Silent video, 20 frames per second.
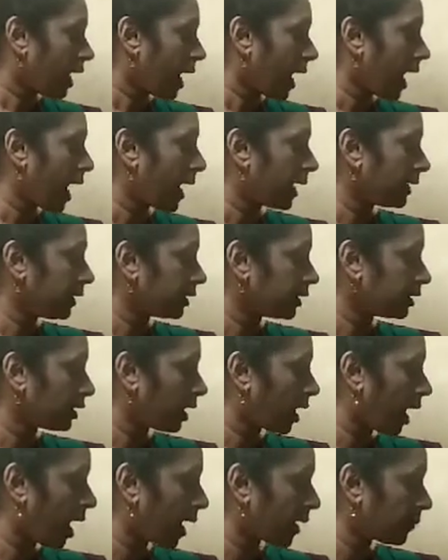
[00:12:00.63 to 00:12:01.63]
and
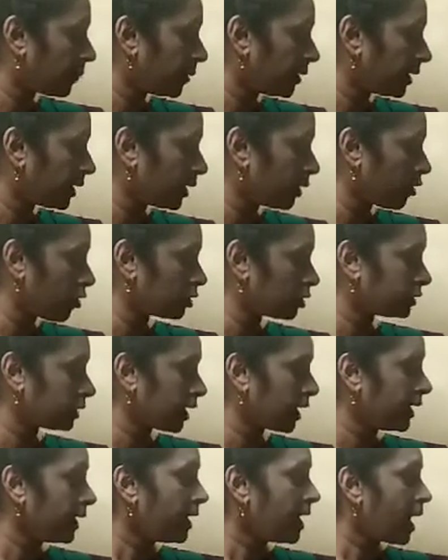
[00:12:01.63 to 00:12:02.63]
carbon
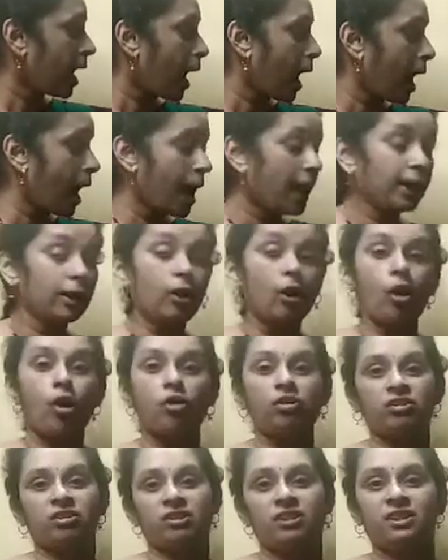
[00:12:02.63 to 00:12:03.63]
dioxide and
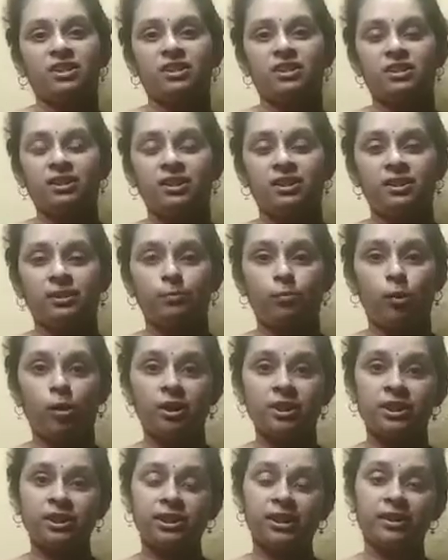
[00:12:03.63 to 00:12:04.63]
oxygen.
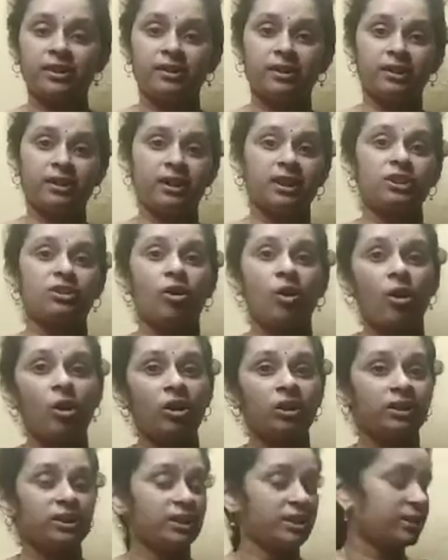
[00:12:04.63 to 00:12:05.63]
Moist air contains
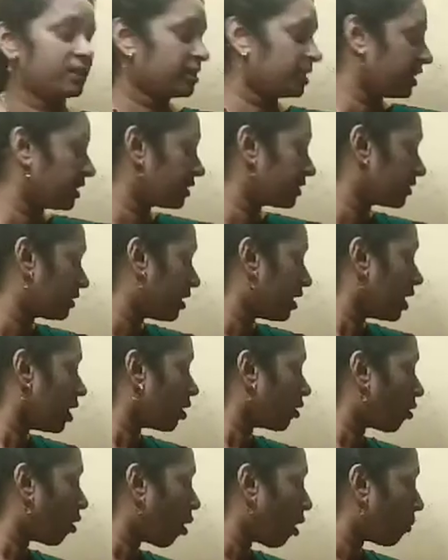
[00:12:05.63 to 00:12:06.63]
all these things.
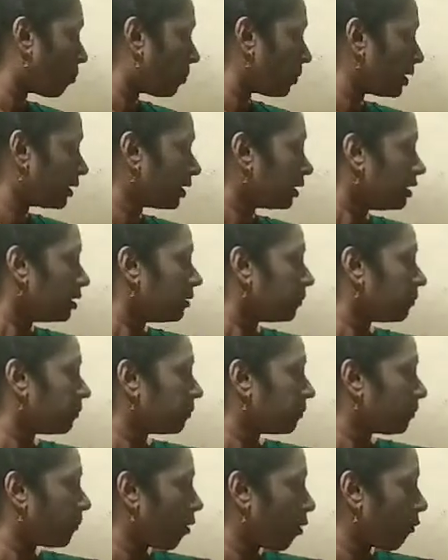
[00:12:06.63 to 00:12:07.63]
Copper,
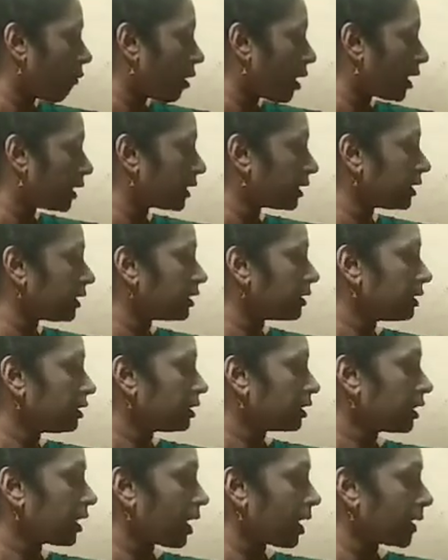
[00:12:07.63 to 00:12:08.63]
water,
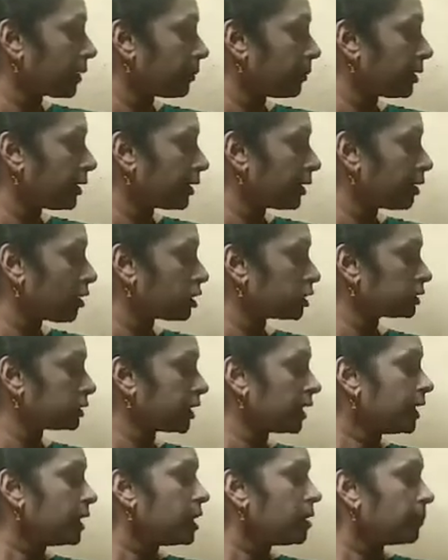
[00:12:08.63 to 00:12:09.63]
carbon
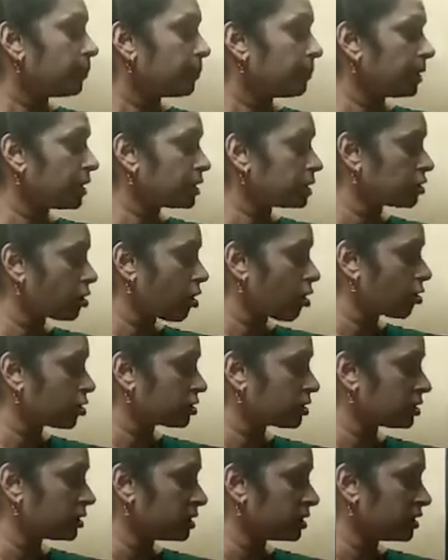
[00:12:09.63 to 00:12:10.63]
dioxide plus
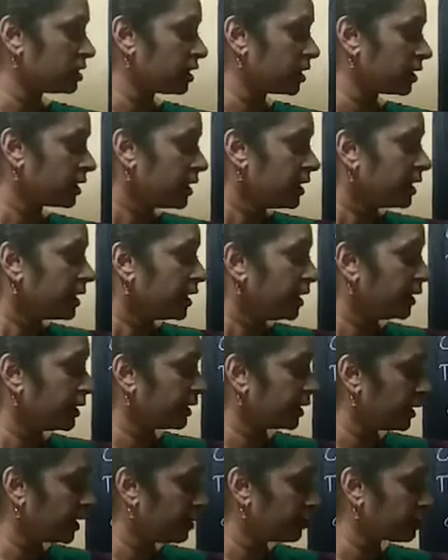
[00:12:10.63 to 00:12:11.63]
oxygen.
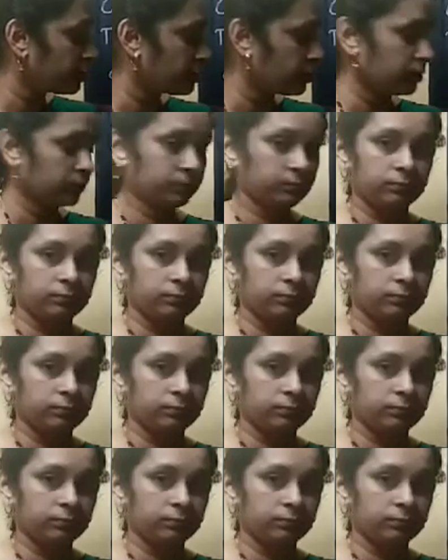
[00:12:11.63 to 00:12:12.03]
It gives